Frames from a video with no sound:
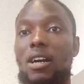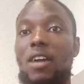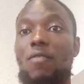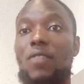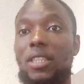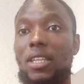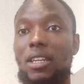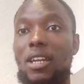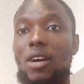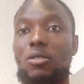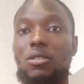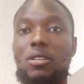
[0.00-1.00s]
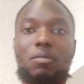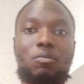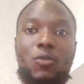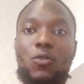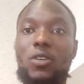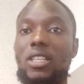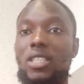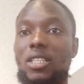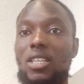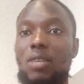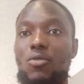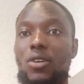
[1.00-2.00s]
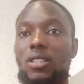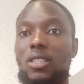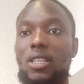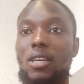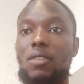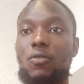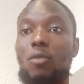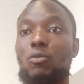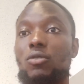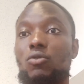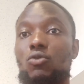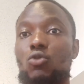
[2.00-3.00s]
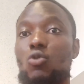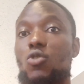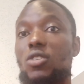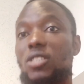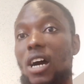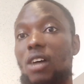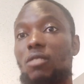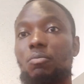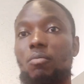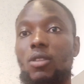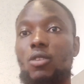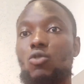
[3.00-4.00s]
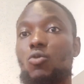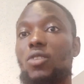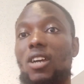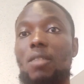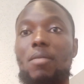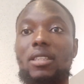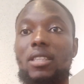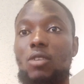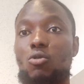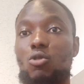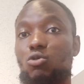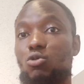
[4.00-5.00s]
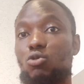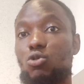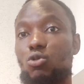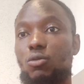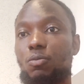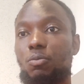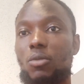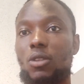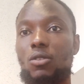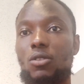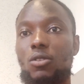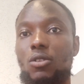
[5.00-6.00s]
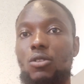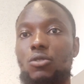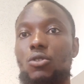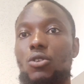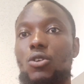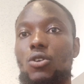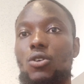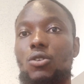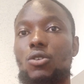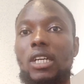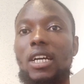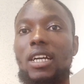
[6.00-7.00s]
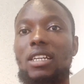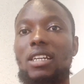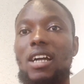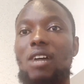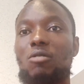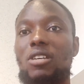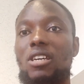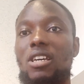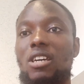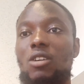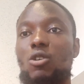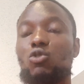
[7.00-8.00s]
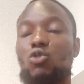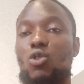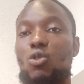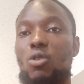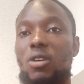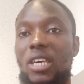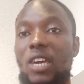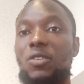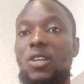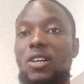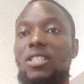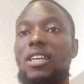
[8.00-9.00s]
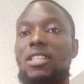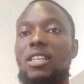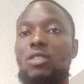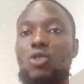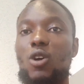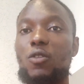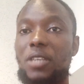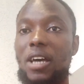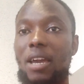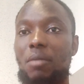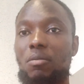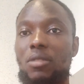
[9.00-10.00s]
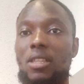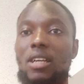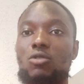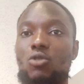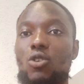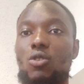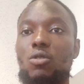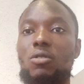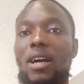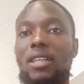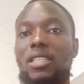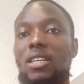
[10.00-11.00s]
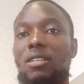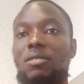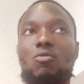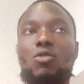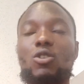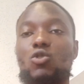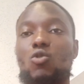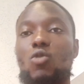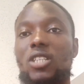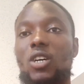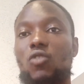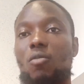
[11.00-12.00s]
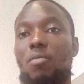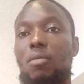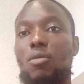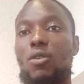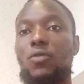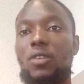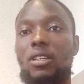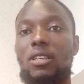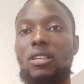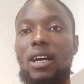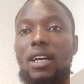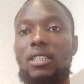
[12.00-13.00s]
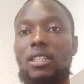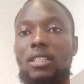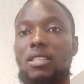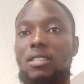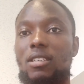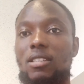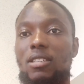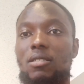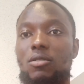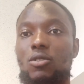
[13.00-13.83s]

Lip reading: Everton. That was before the international break, three from 2 goals down to win the game by 3 goals to 2. So and now they also gave us the tough time. That so I think we should watch out for Bournemouth in I think this season.